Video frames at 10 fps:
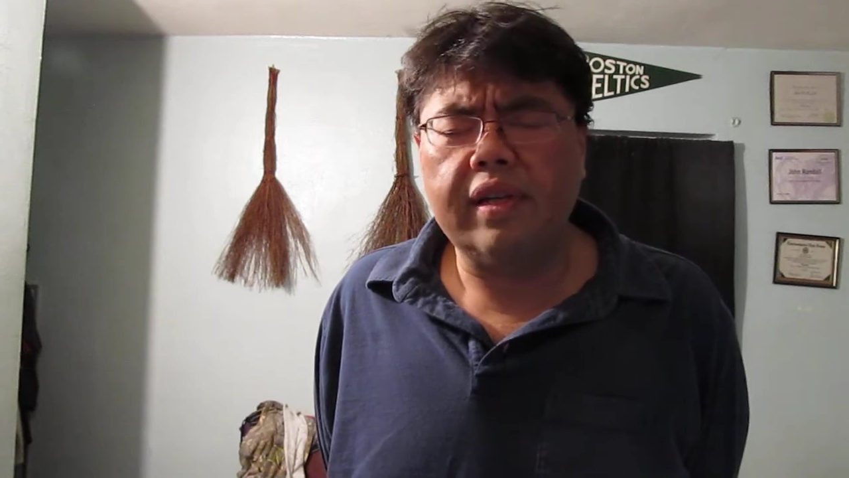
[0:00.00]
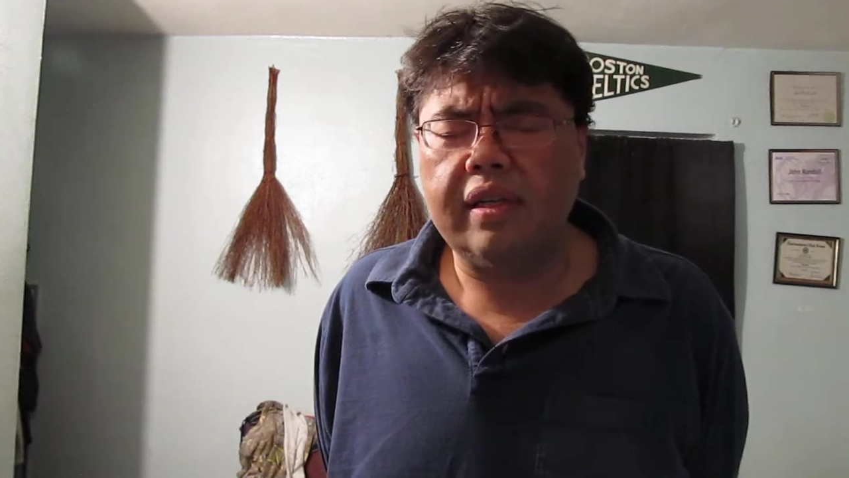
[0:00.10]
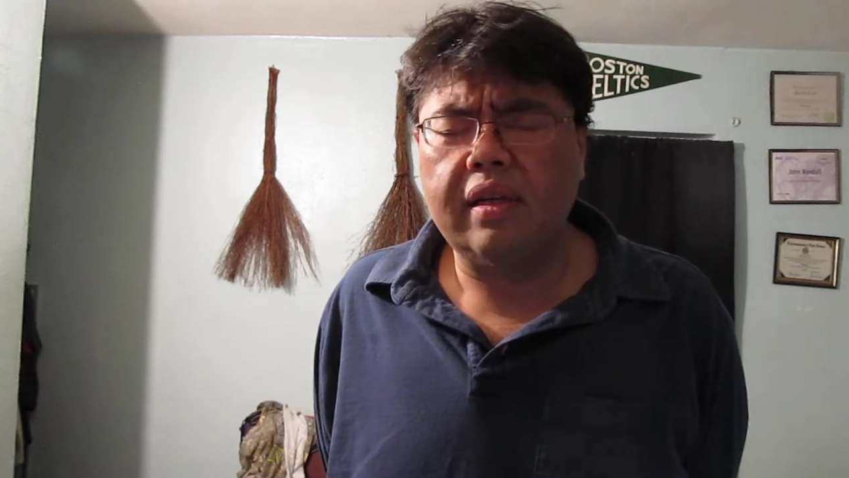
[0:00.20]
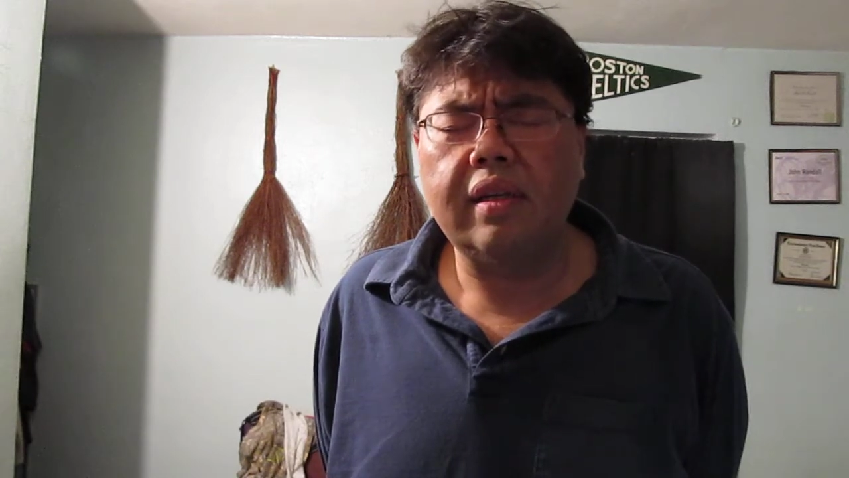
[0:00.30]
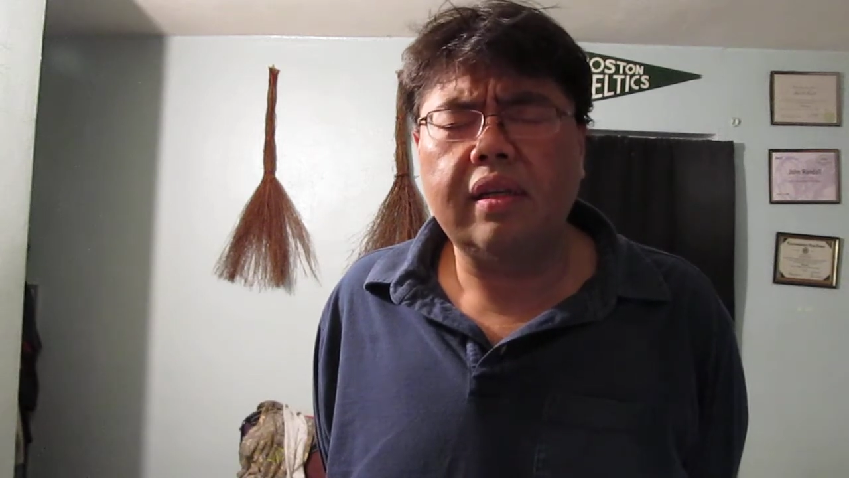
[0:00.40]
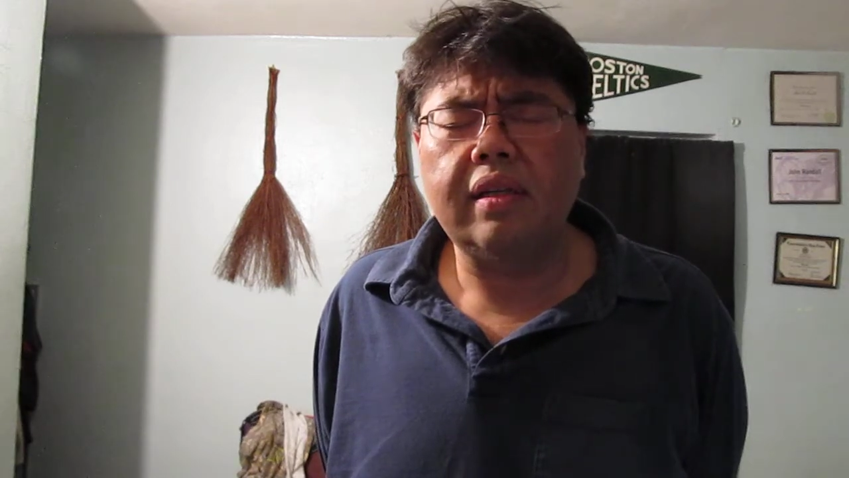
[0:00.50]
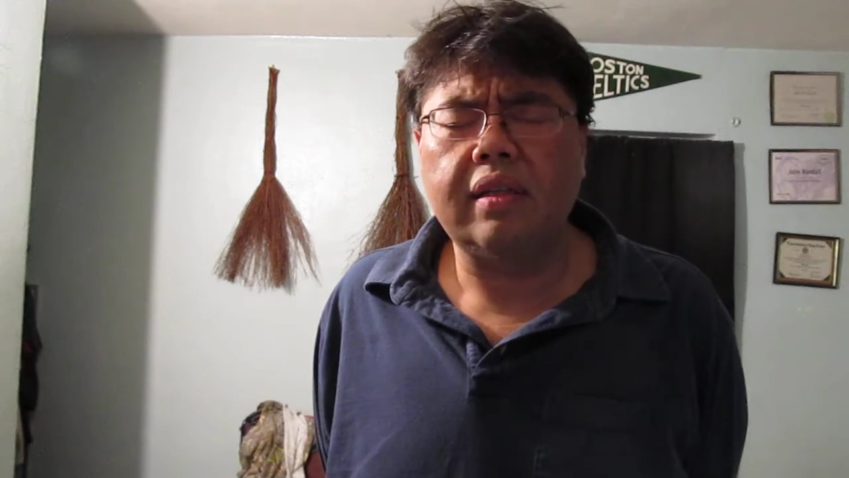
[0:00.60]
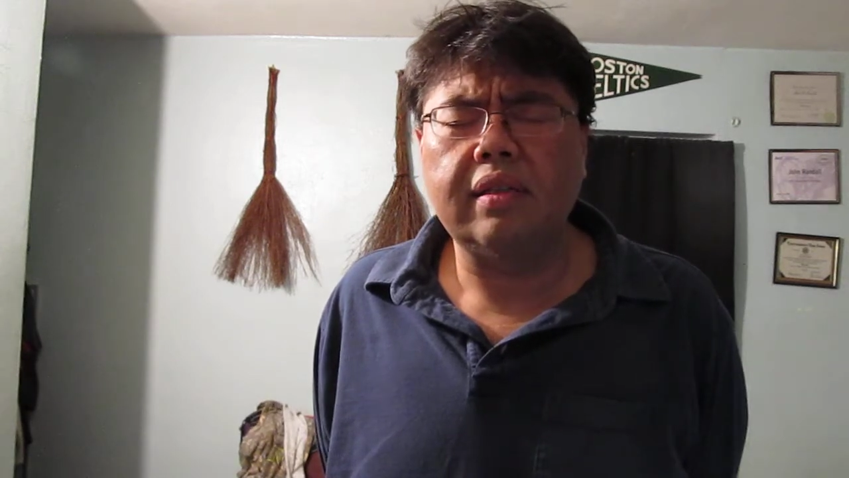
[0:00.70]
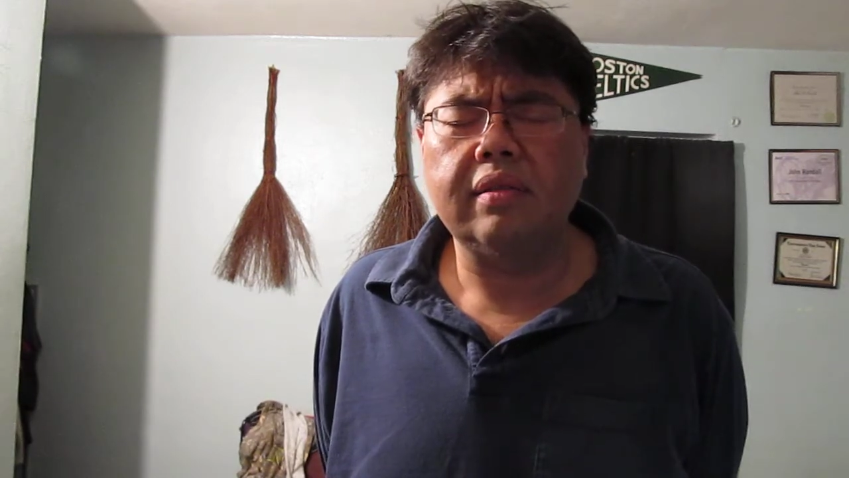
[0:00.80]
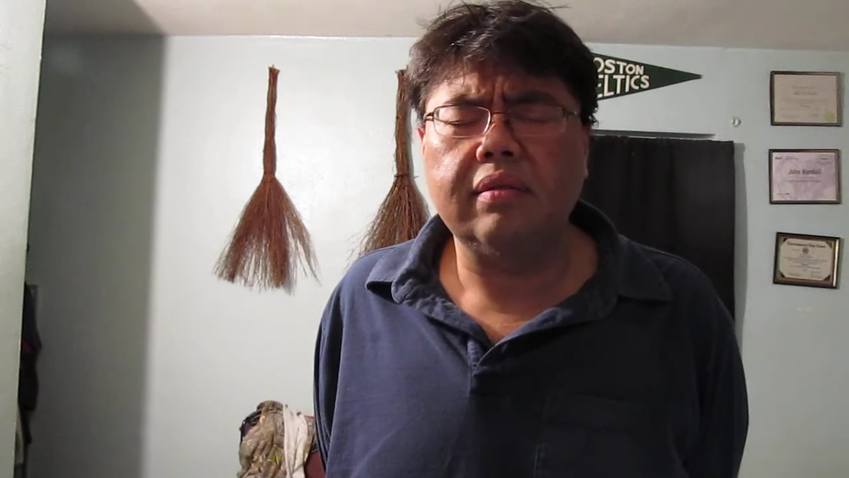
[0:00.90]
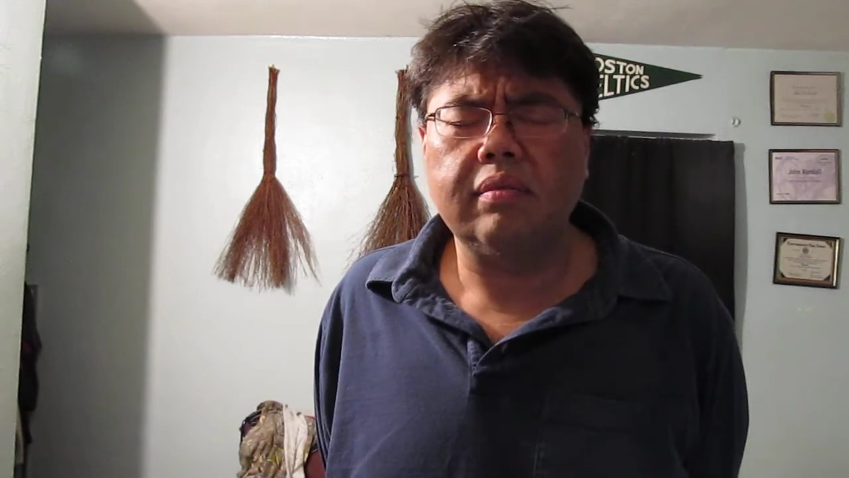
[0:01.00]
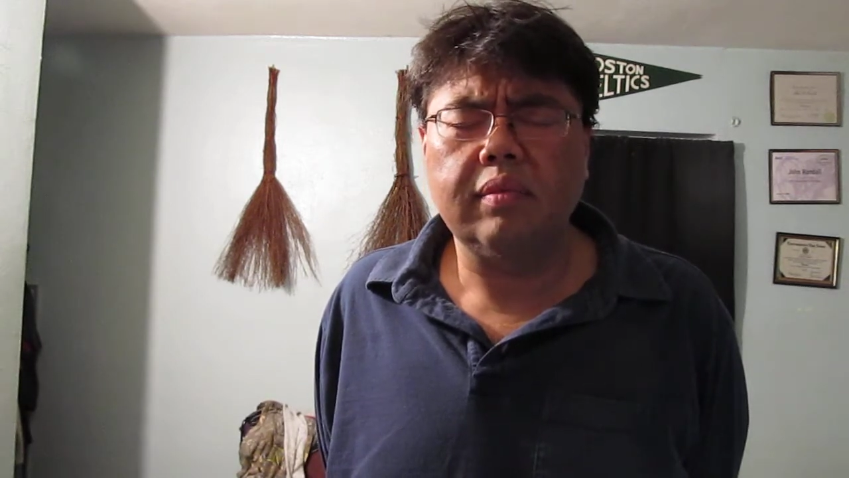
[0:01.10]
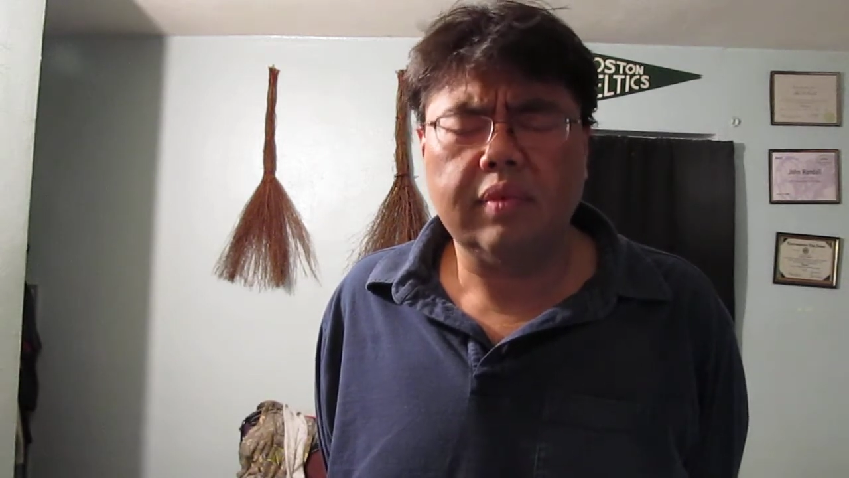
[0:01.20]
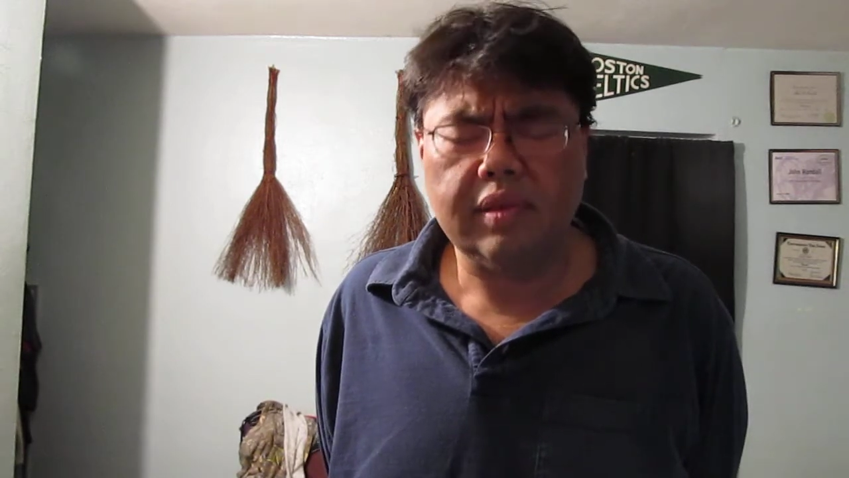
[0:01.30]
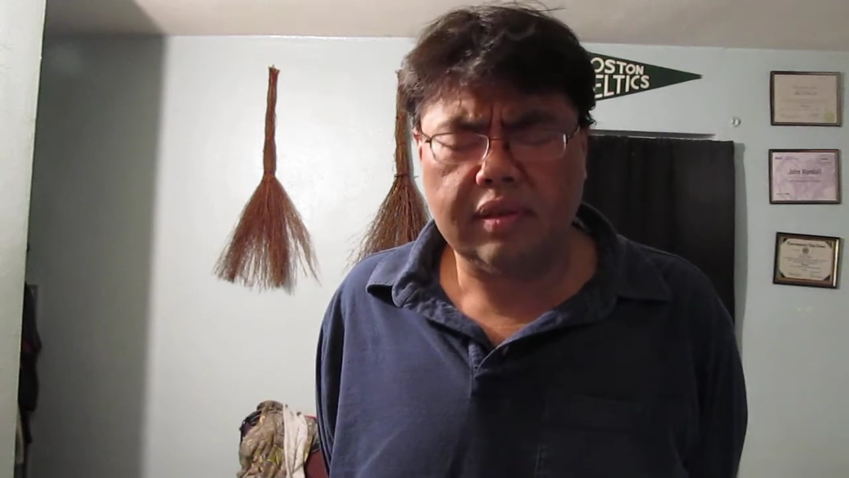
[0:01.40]

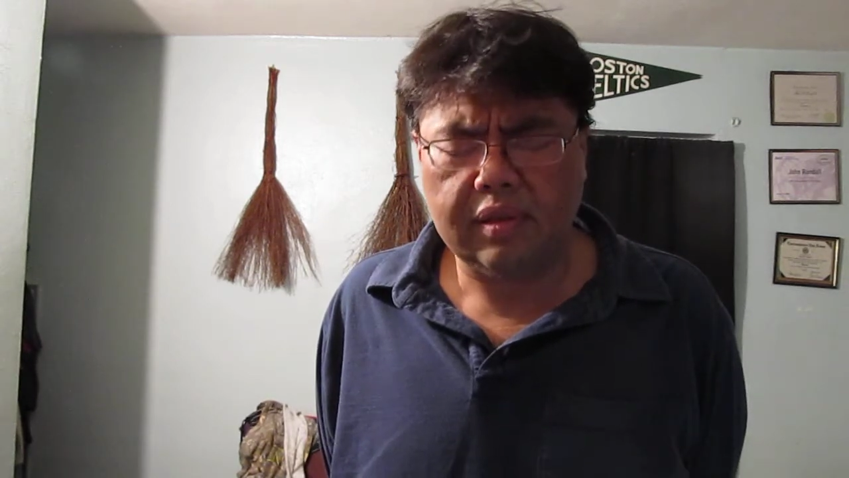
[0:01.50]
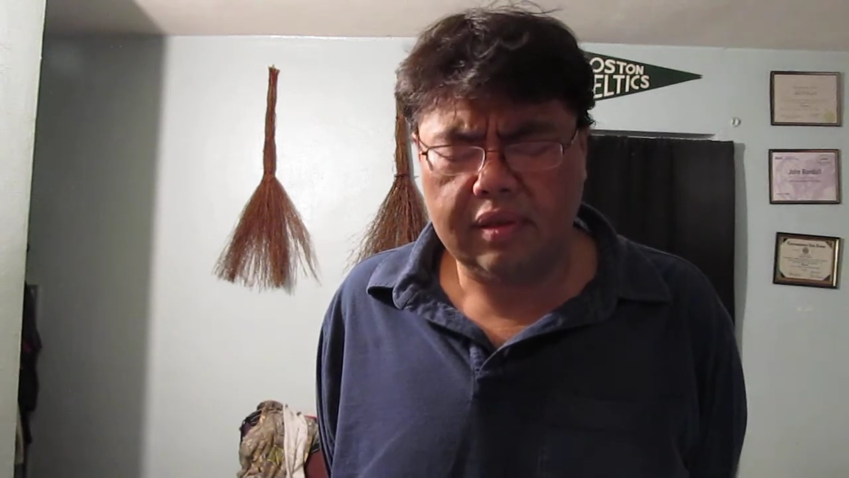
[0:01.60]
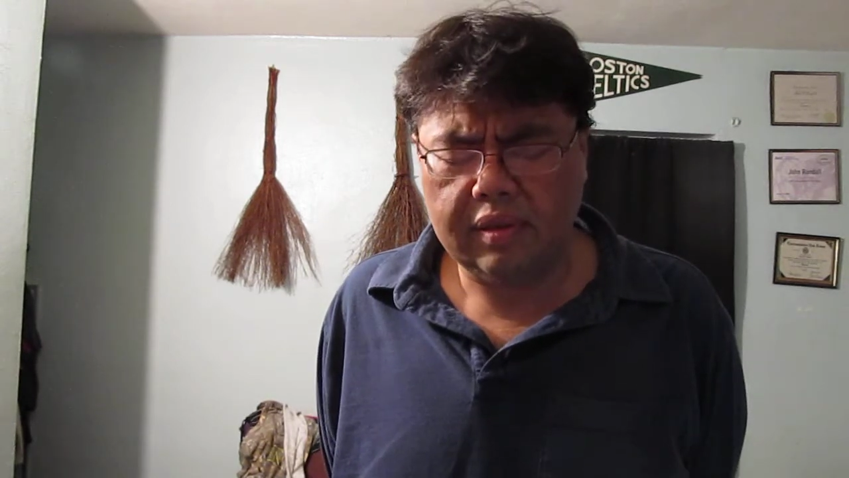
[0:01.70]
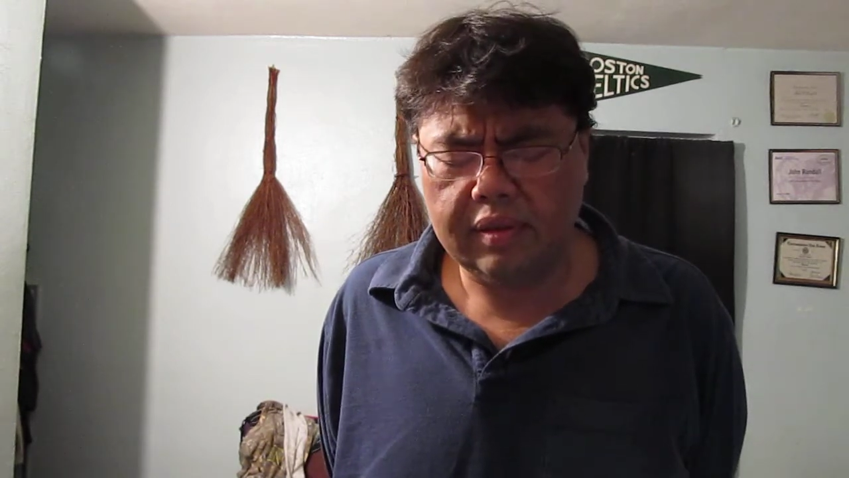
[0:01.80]
comes?